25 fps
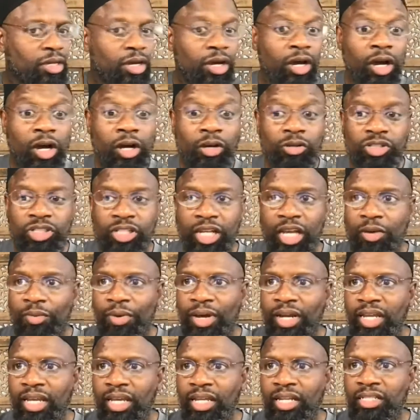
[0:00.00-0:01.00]
Oh, Sheikh
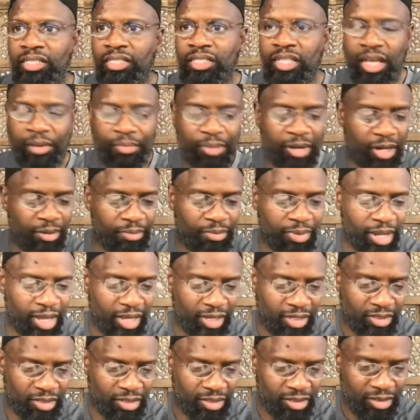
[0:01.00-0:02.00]
Walid is coming up
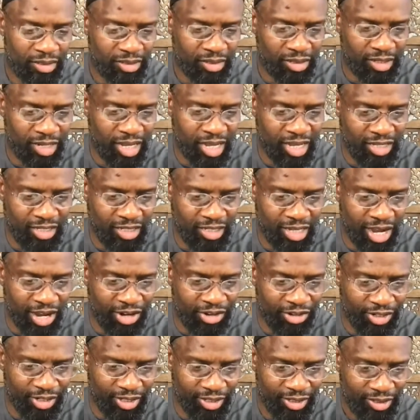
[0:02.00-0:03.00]
next. Today is
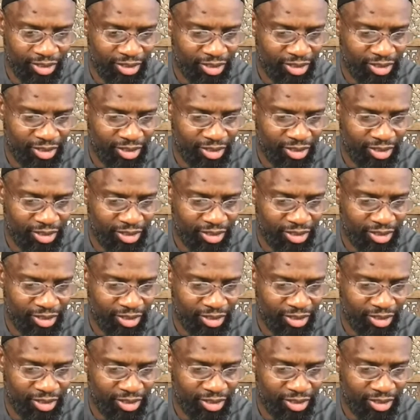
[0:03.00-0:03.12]
Saturday.